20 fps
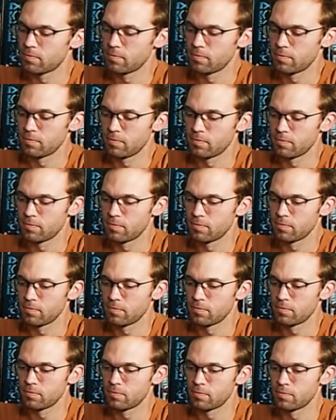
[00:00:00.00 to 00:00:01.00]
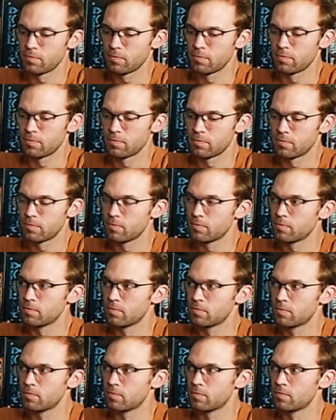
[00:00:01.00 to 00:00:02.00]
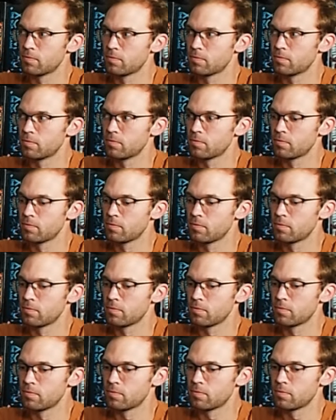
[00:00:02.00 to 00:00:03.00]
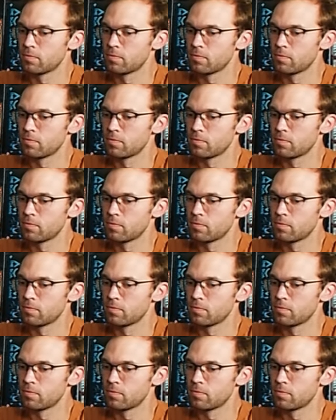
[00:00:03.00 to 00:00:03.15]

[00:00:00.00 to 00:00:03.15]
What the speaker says: No words are spoken by the person on screen.